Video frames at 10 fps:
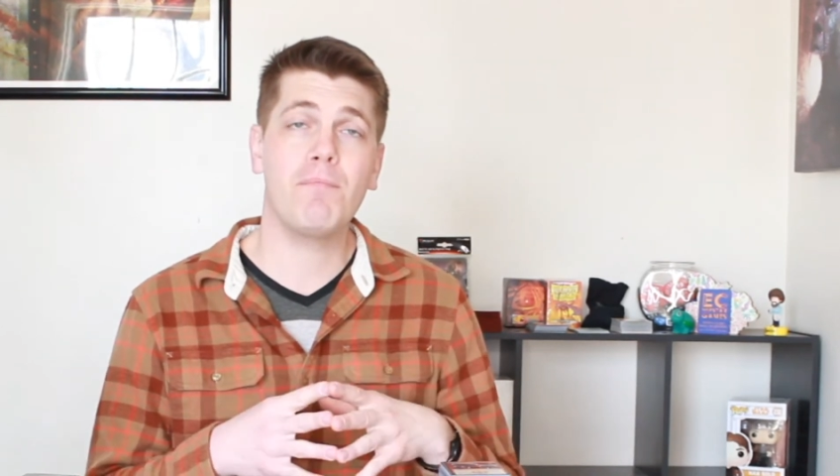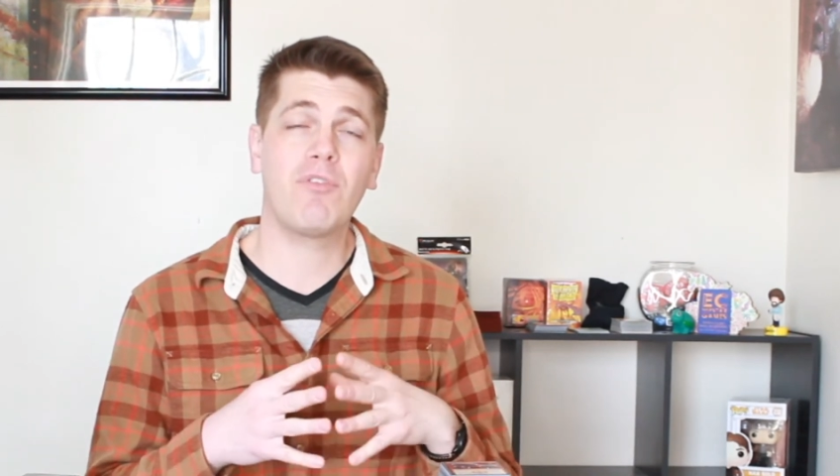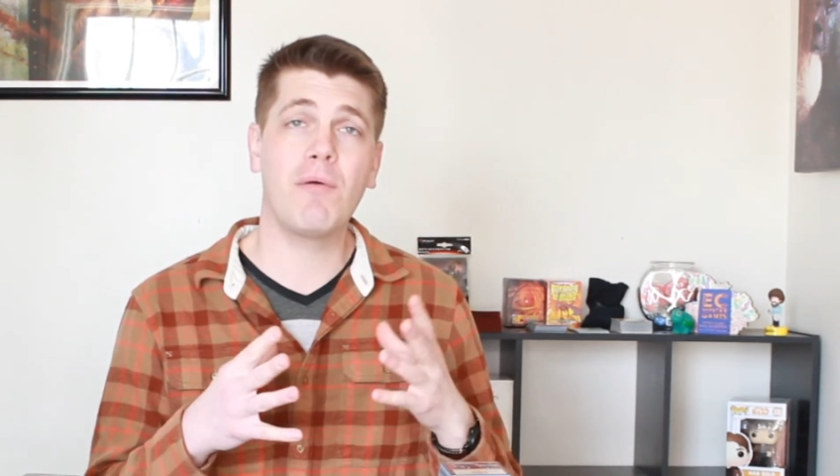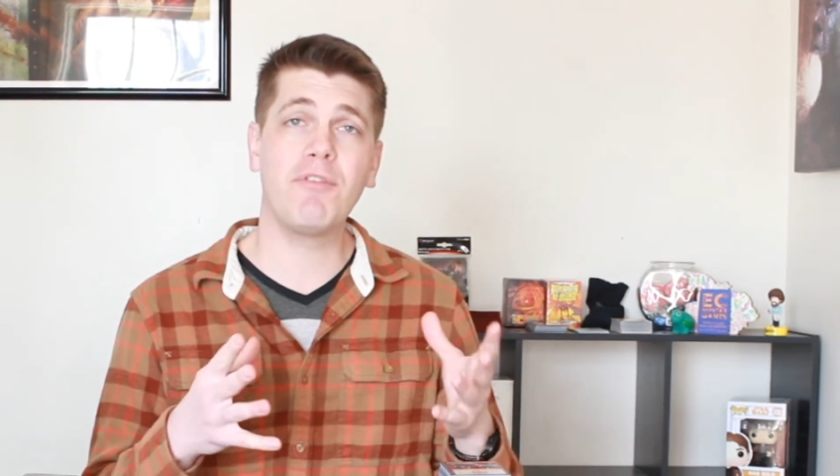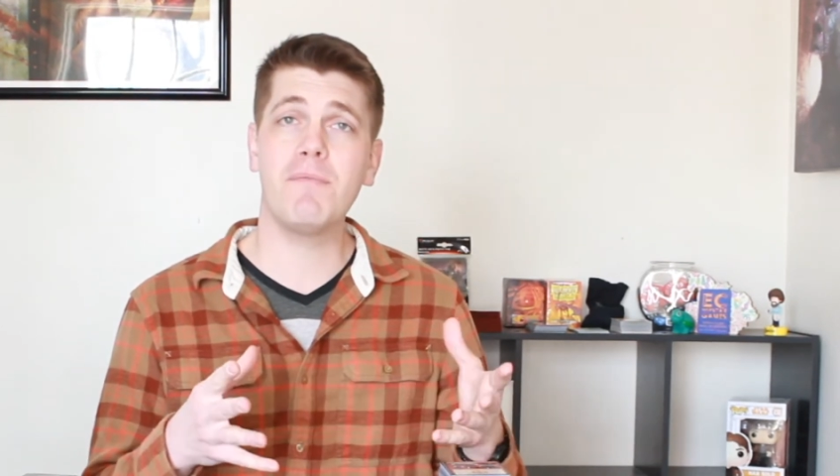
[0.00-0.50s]

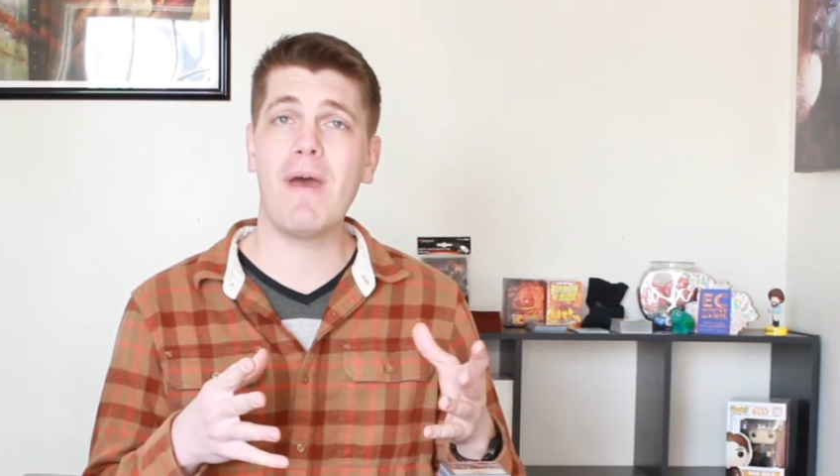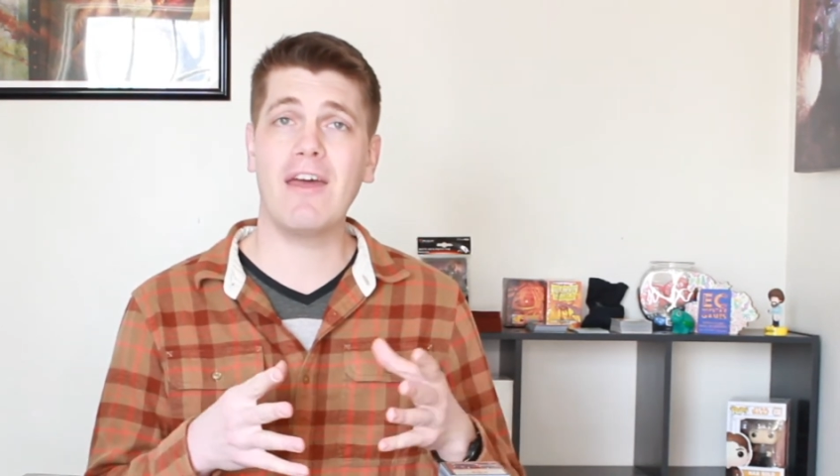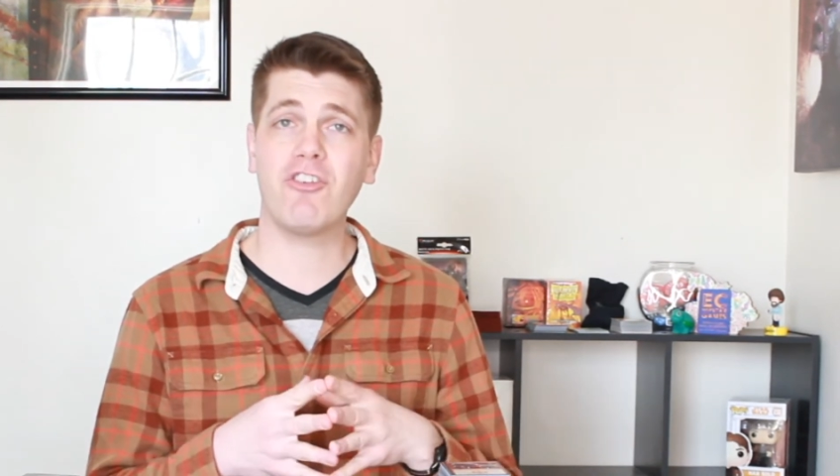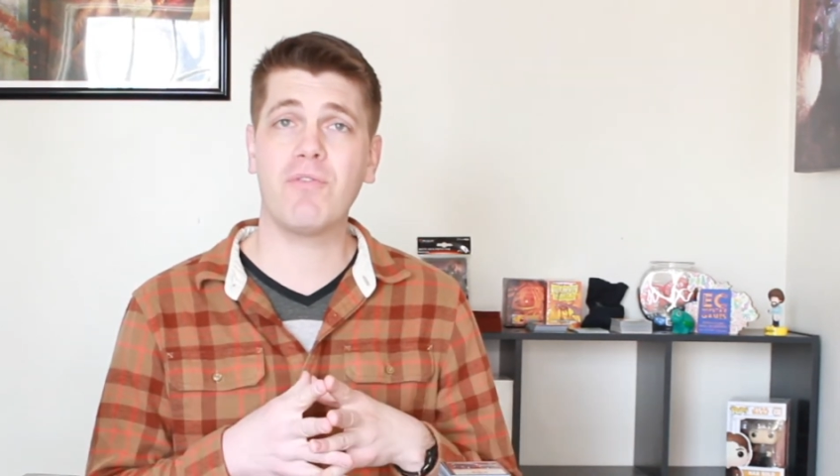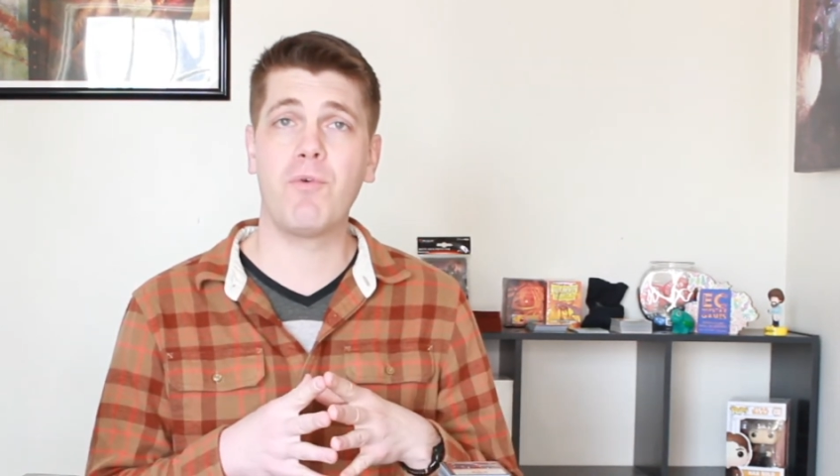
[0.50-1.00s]
some of the
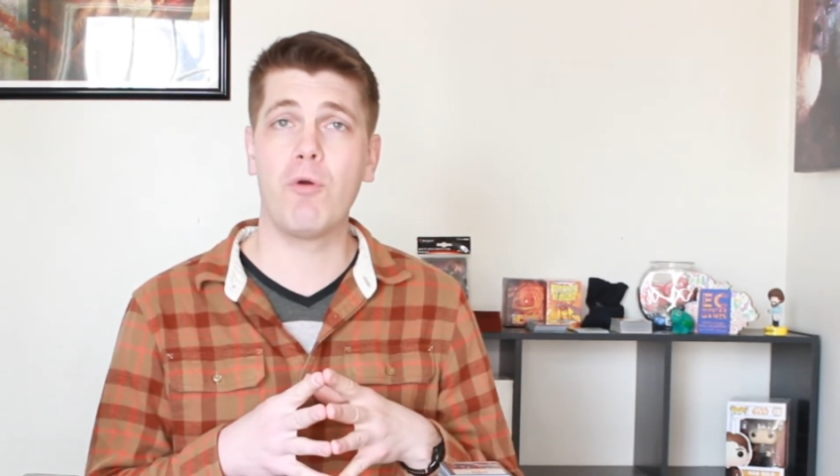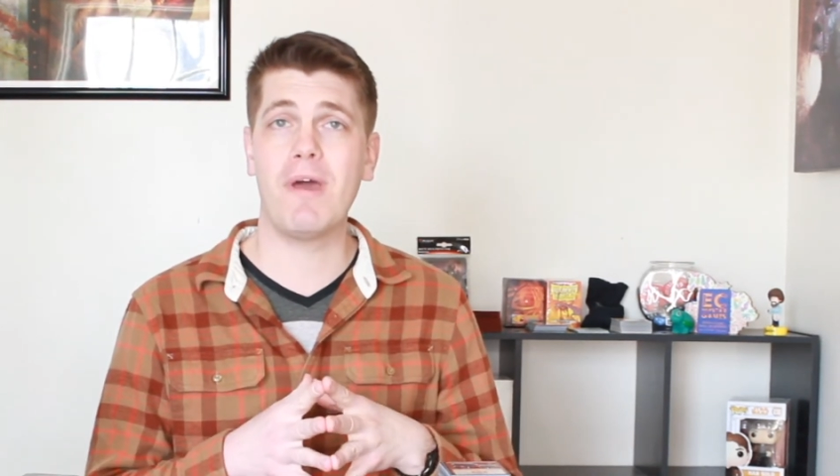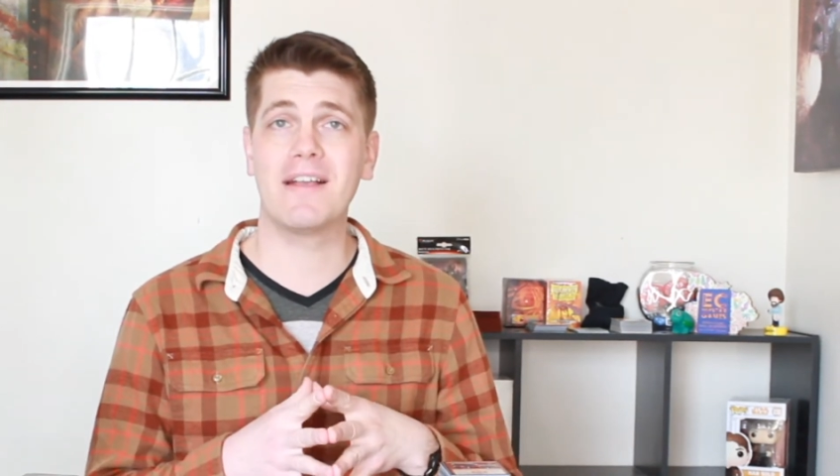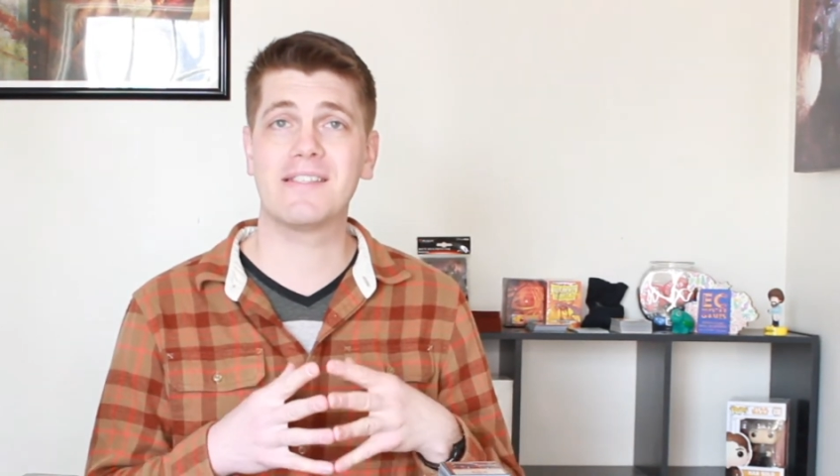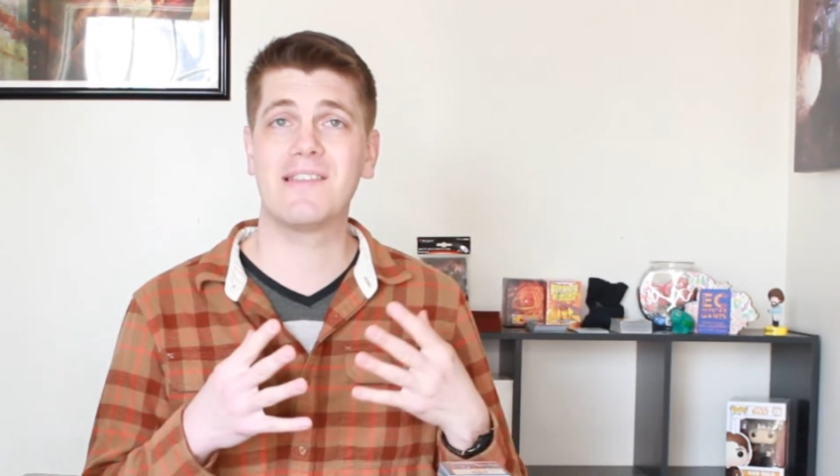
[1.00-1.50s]
Magic
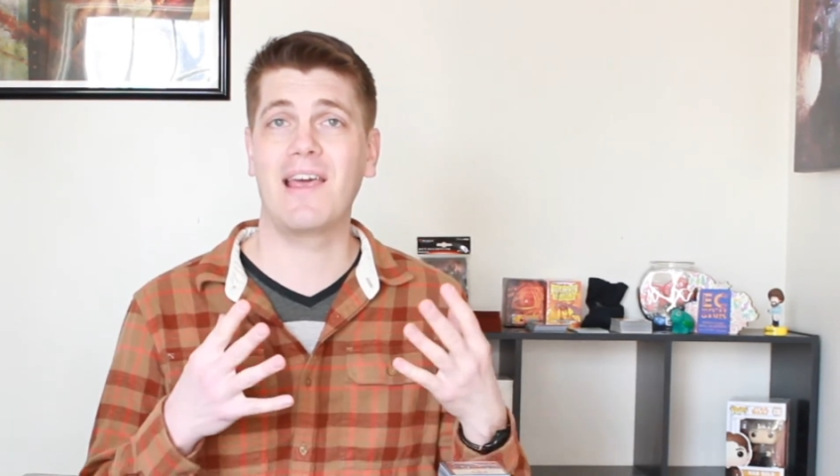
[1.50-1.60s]
formats